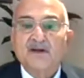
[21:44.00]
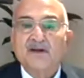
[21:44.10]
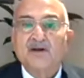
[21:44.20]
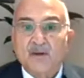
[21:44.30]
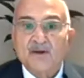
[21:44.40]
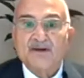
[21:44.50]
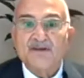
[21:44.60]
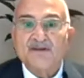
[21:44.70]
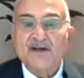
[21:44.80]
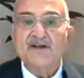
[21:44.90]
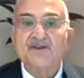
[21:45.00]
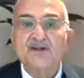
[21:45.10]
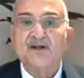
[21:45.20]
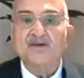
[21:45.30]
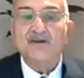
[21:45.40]
commons,
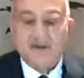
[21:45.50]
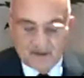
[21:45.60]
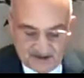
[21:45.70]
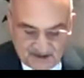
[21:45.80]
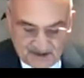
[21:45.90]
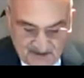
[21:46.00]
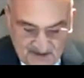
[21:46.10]
regional commons.